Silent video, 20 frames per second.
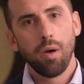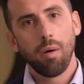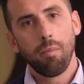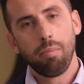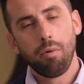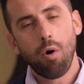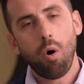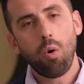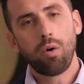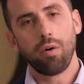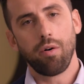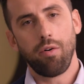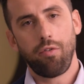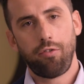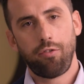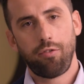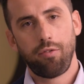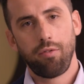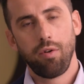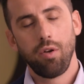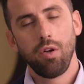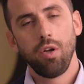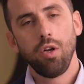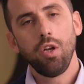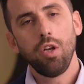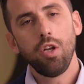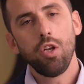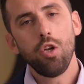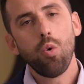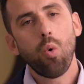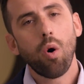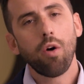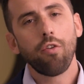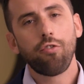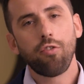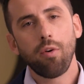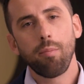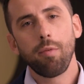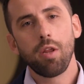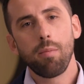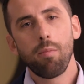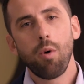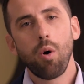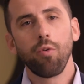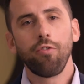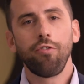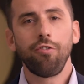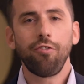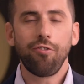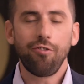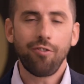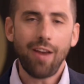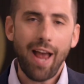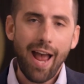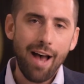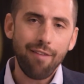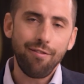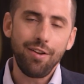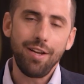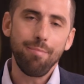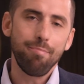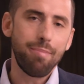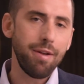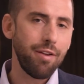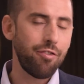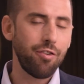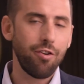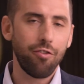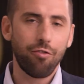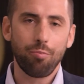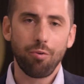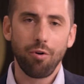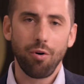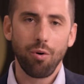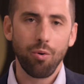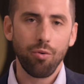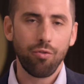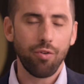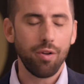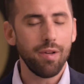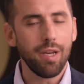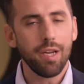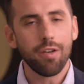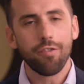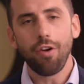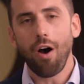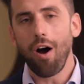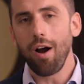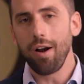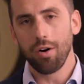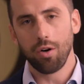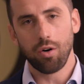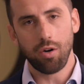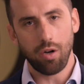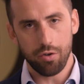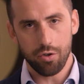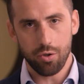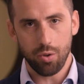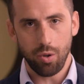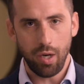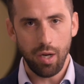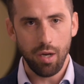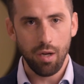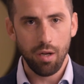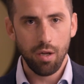Brokers, you are some of the most savvy business pros in the entire country.